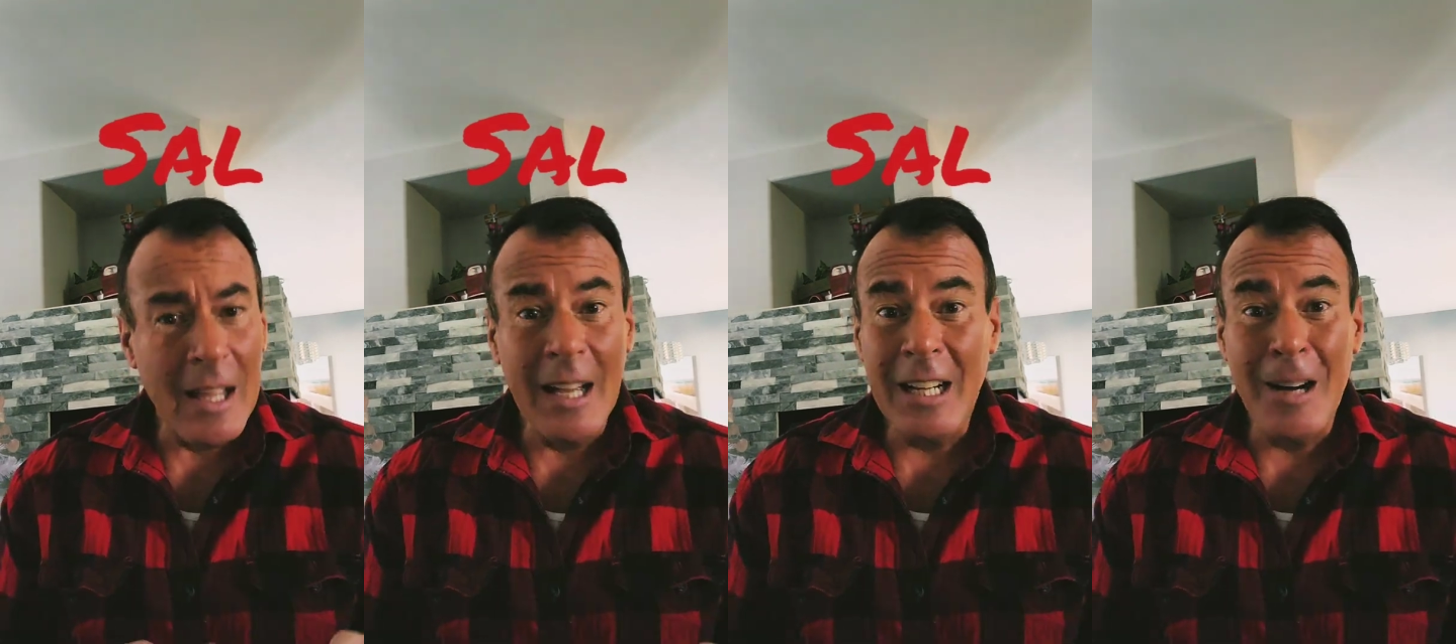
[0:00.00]

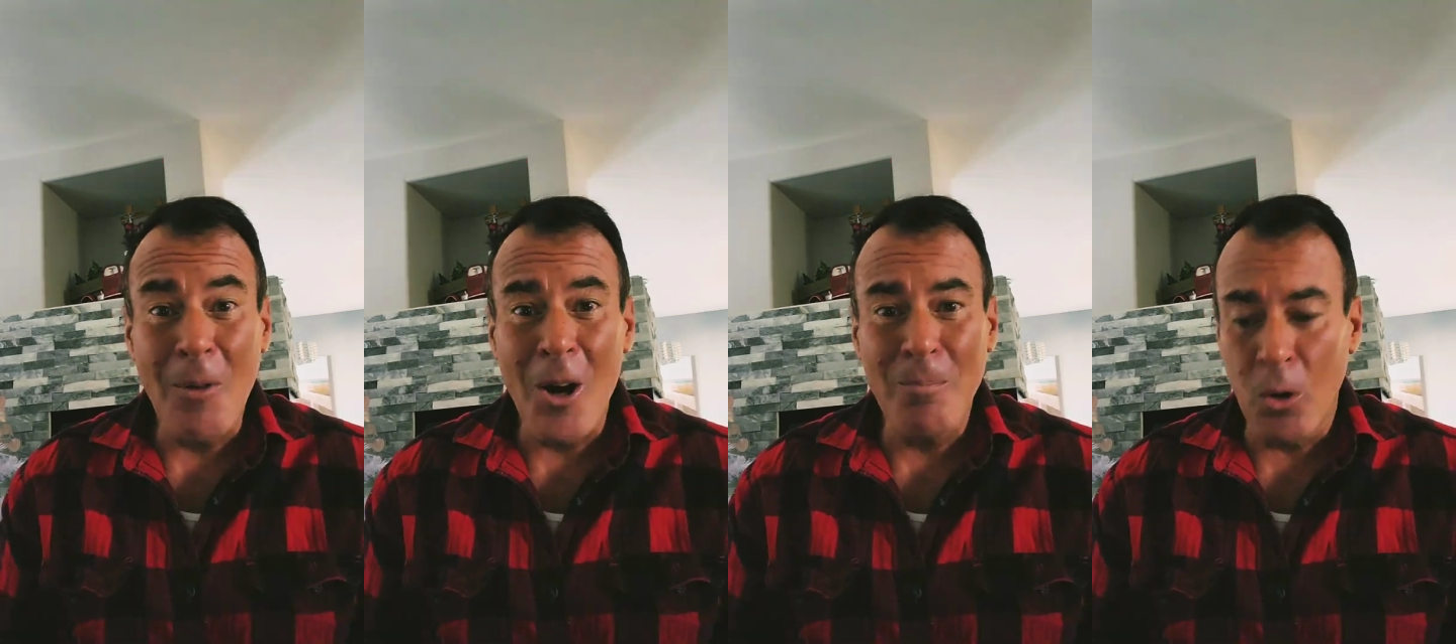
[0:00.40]
come
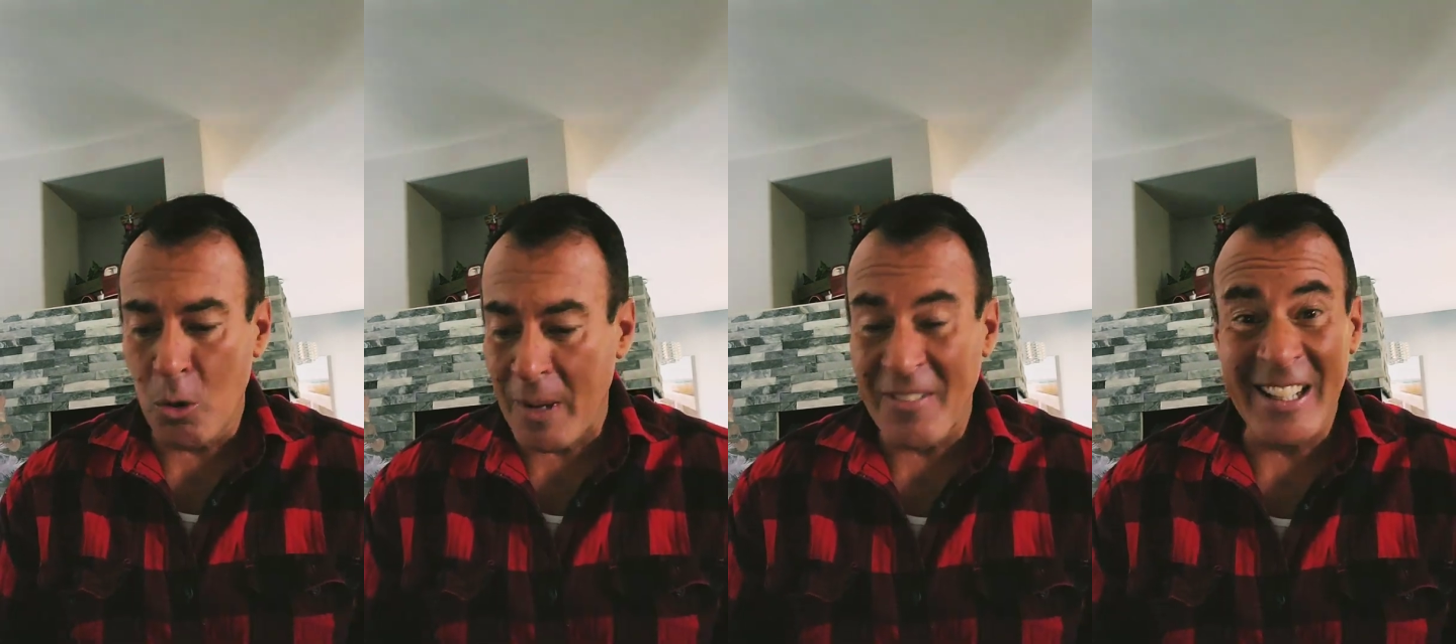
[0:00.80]
on board.
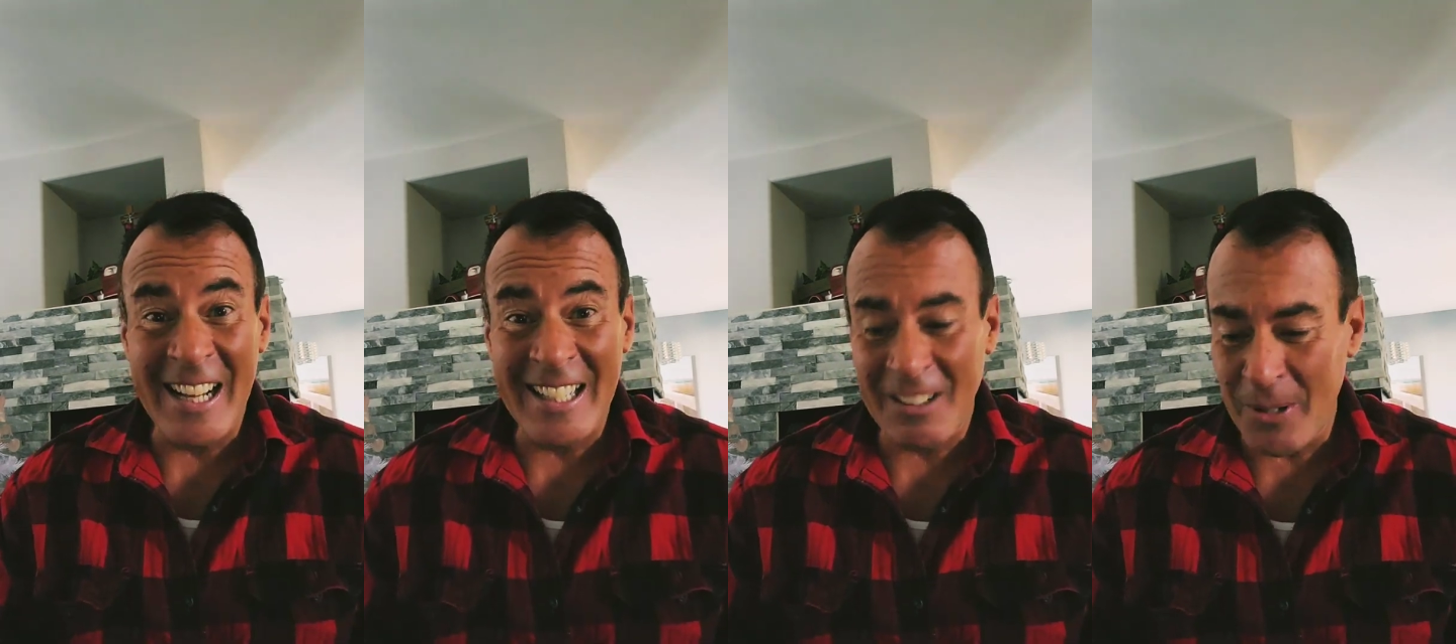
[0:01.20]
We have
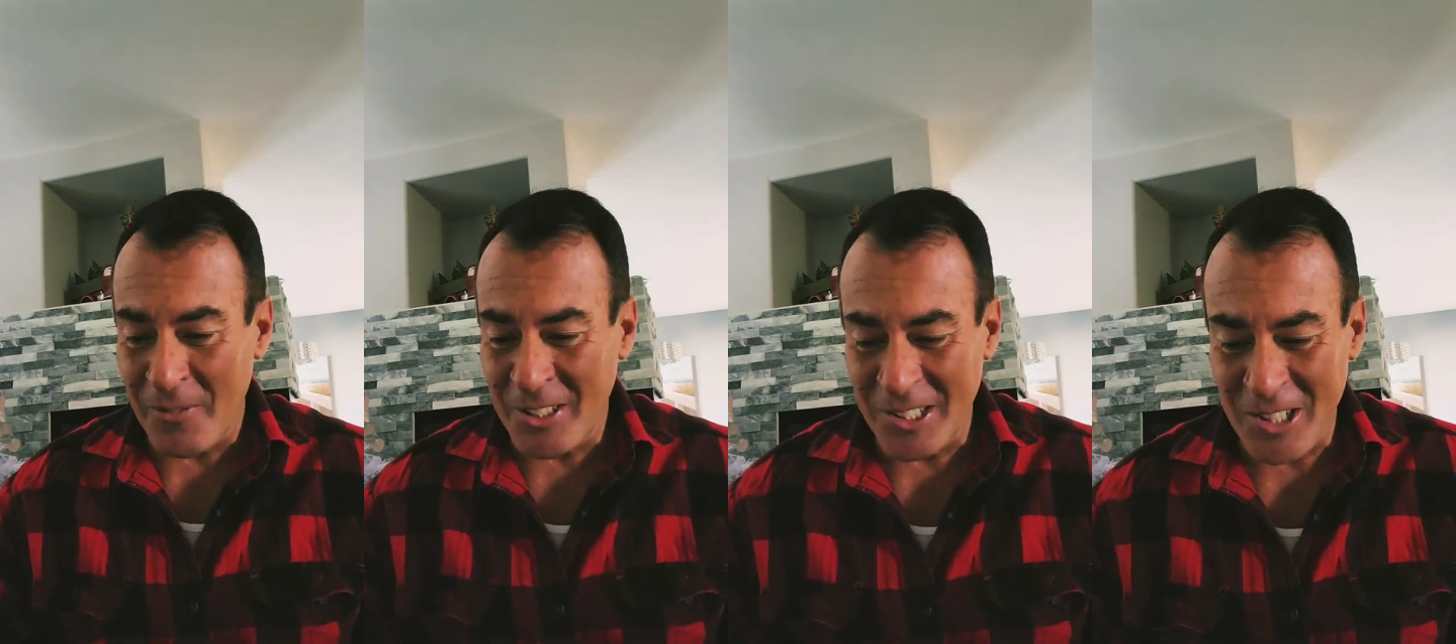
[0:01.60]
a
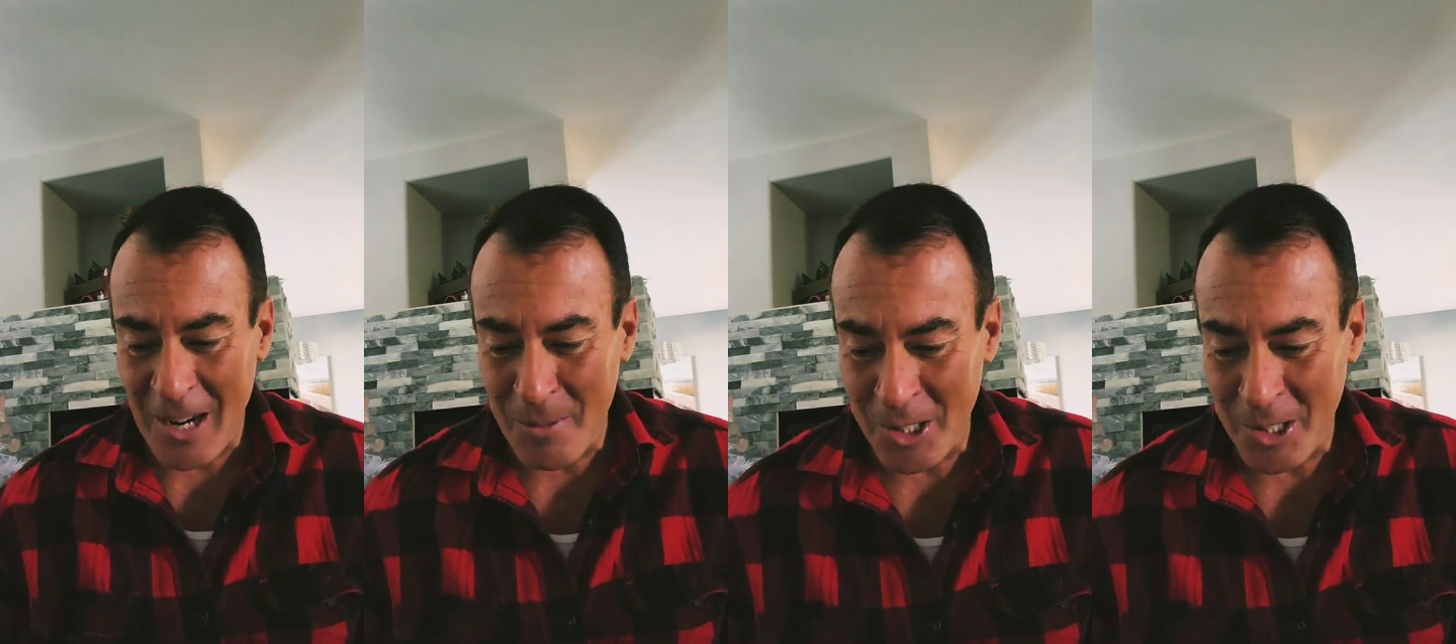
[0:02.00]
good time on